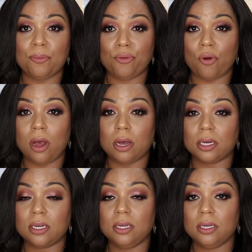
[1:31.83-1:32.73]

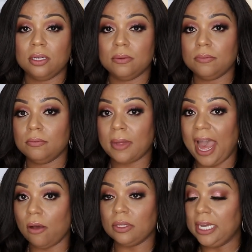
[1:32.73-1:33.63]
prong
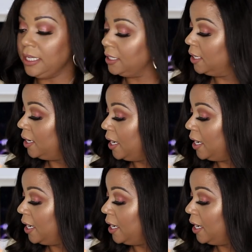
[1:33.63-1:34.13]
outlet.